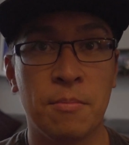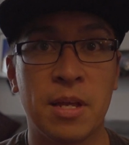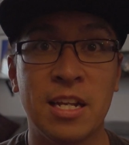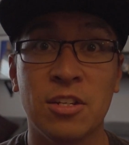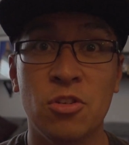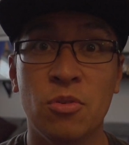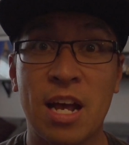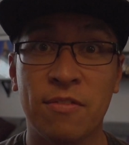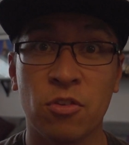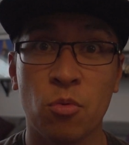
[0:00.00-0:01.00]
Getting a tune
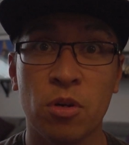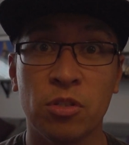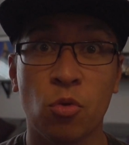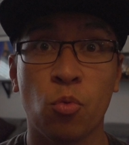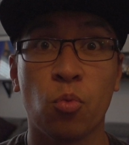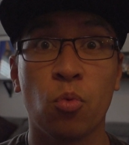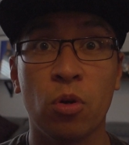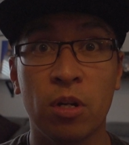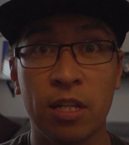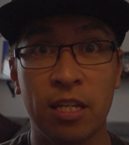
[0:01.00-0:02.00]
afterwards will
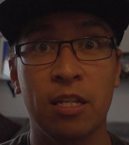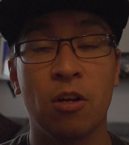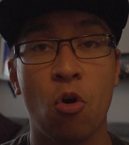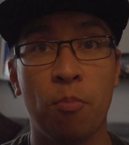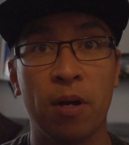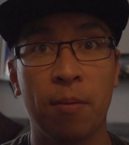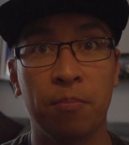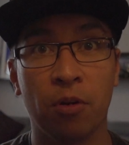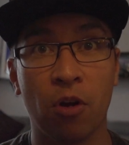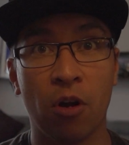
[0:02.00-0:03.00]
really open
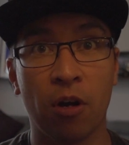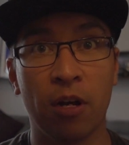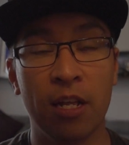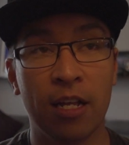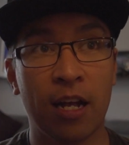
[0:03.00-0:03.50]
up your car